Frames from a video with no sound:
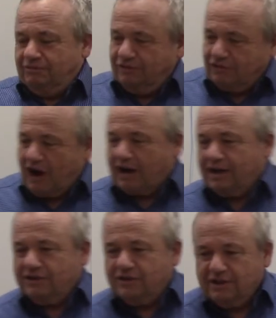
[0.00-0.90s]

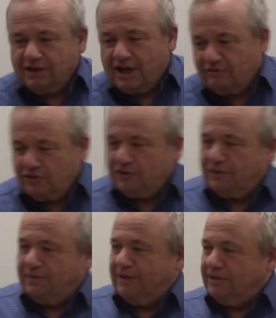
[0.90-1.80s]
talking to the
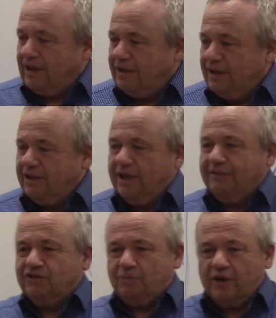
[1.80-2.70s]
governor, and then he
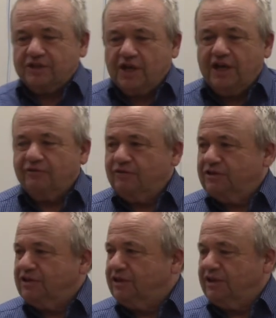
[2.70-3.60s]
gives a press
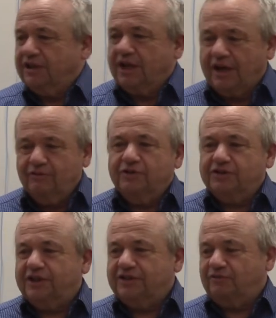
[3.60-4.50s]
conference, and then the governor
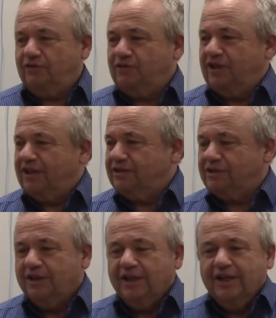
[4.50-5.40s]
says a few things,
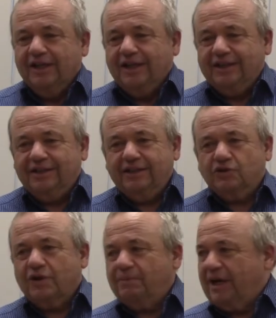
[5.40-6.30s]
and then
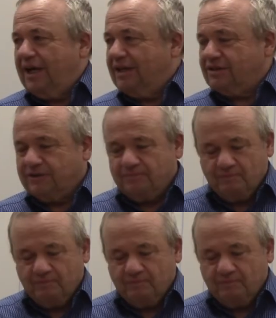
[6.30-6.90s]
Trump has